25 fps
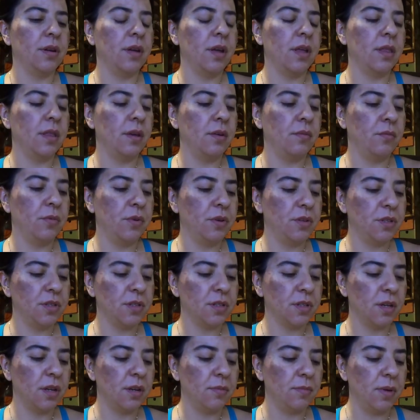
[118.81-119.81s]
And then we're
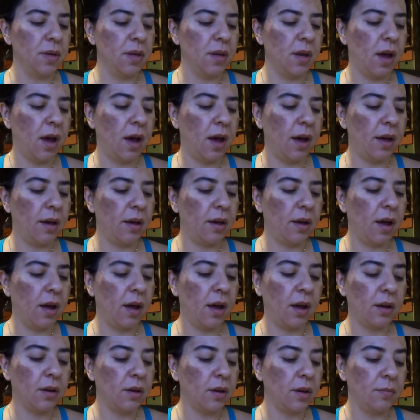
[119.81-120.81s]
just going to be hot,
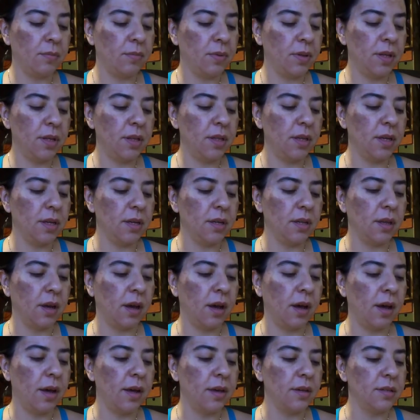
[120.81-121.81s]
completely in the
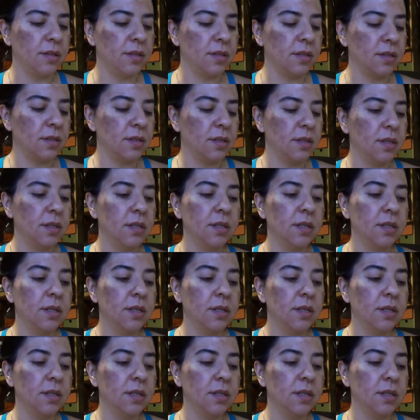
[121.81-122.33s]
highs.